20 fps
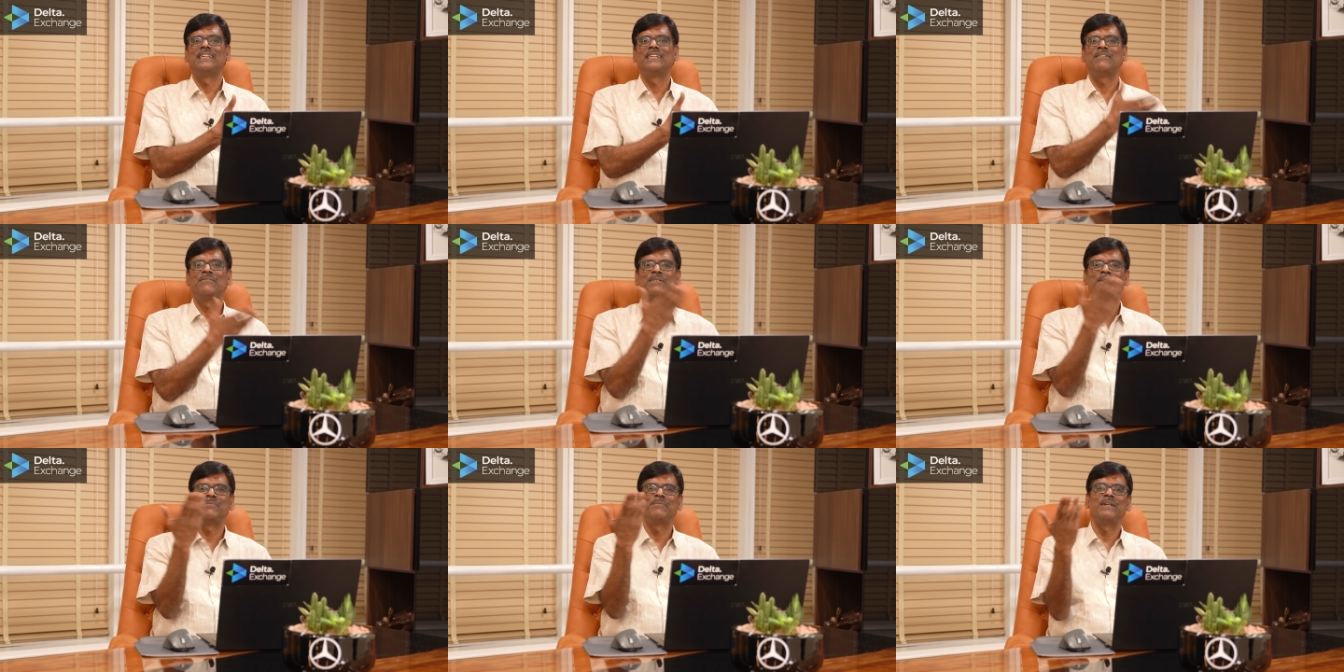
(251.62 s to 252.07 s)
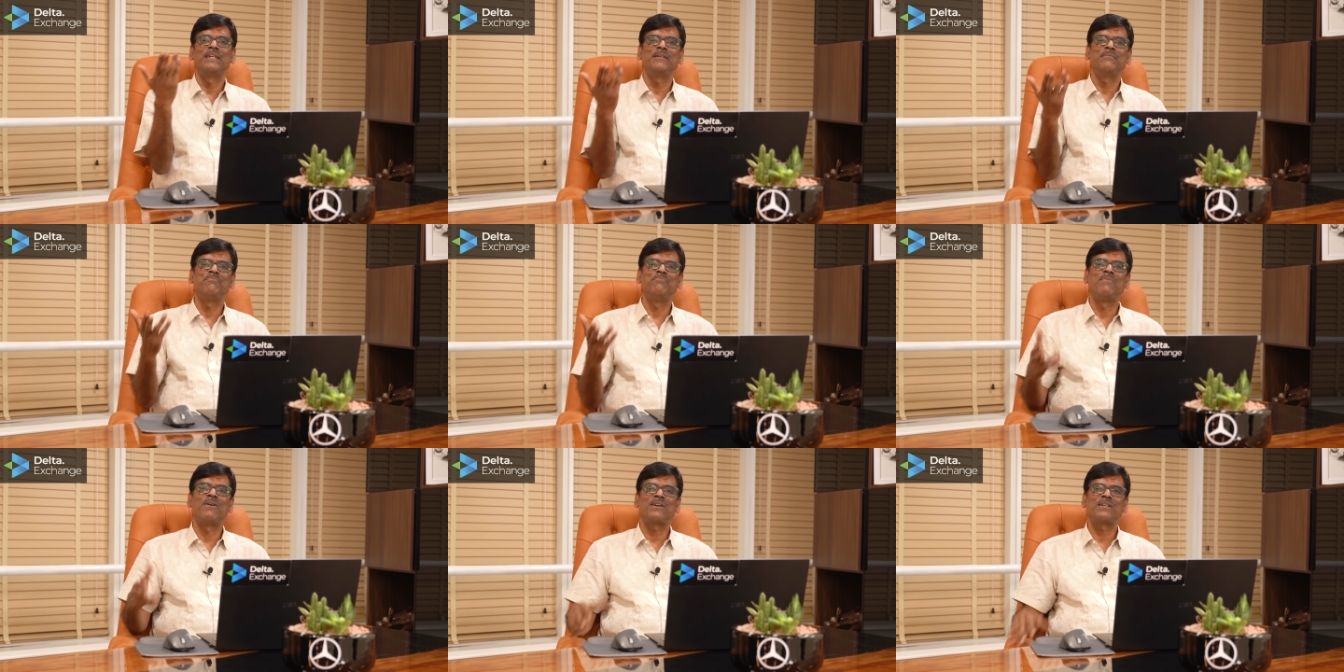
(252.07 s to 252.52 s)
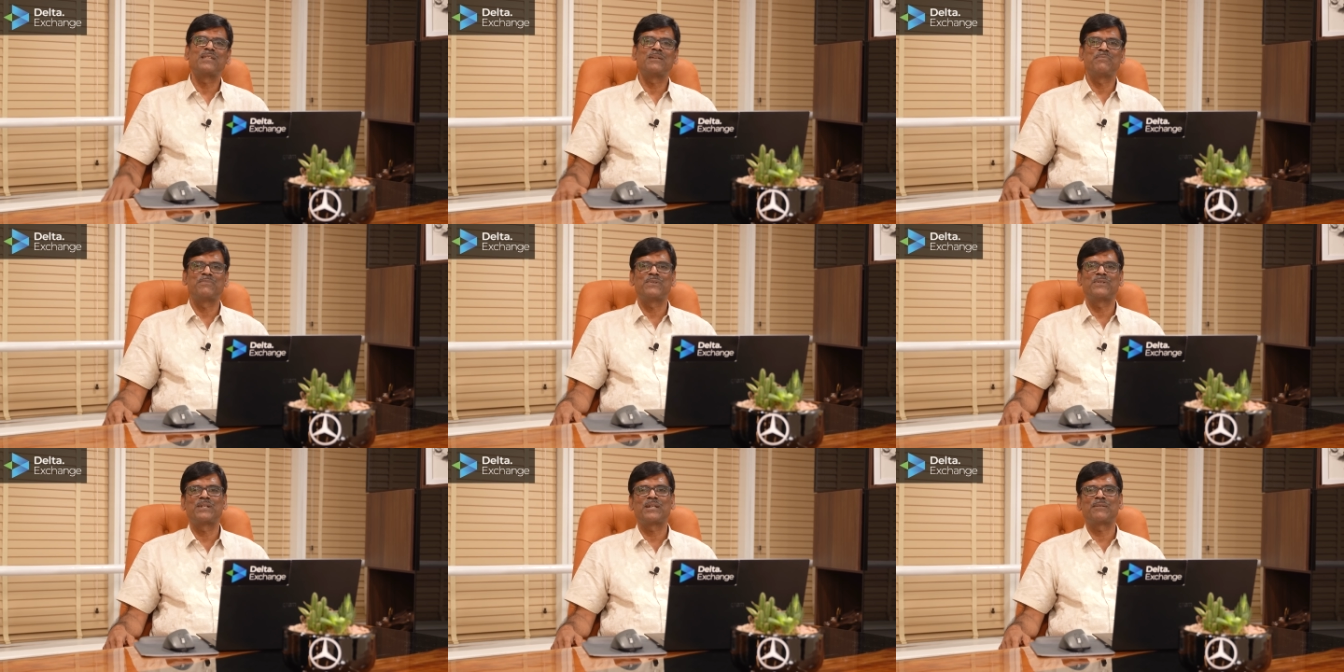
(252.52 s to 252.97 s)
everybody bought the
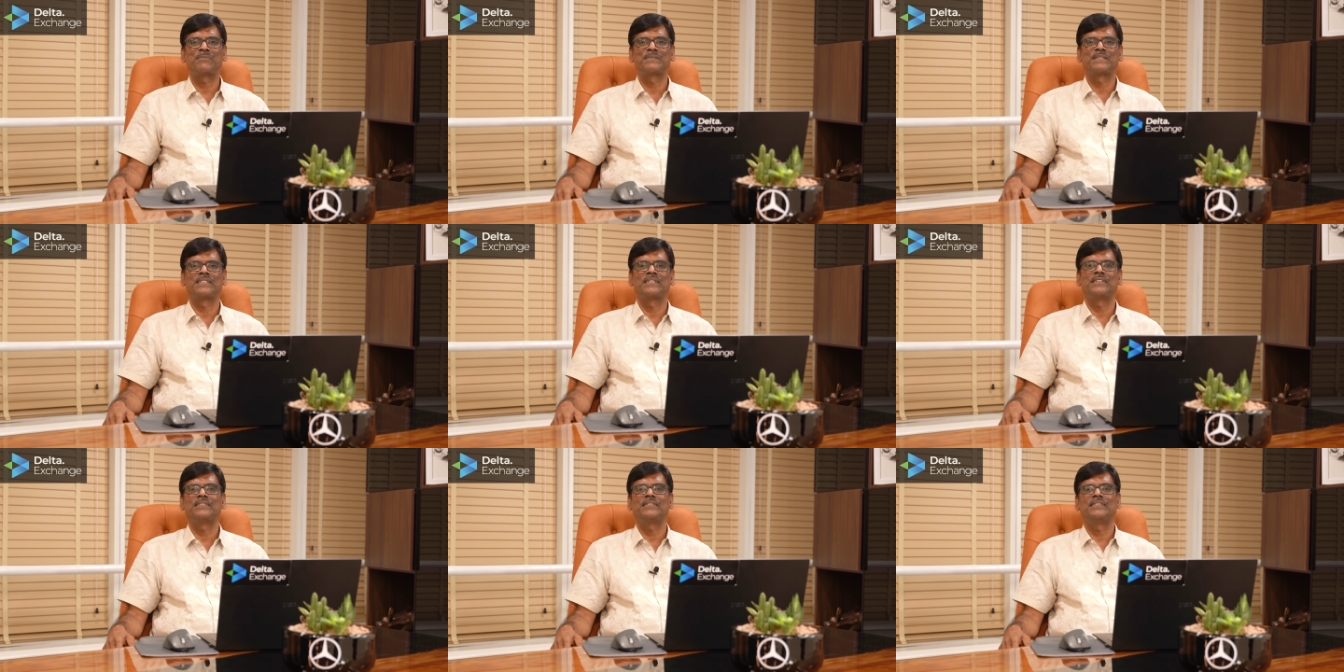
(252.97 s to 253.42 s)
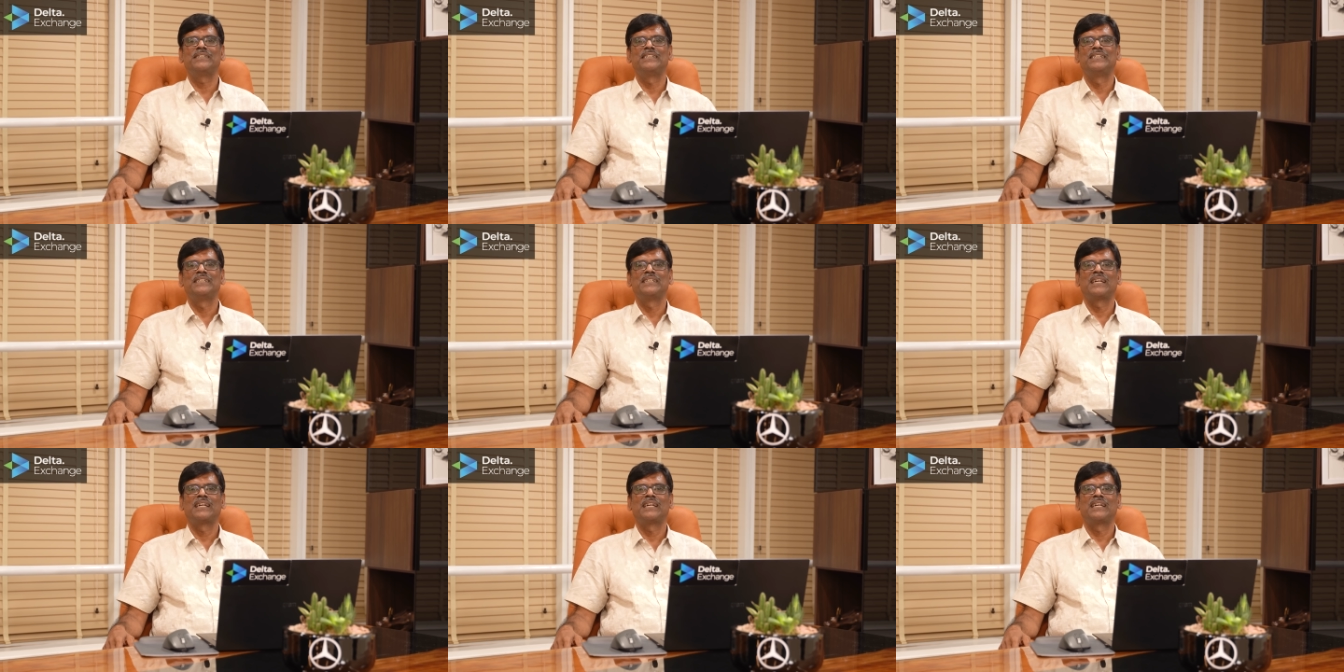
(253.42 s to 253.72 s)
put option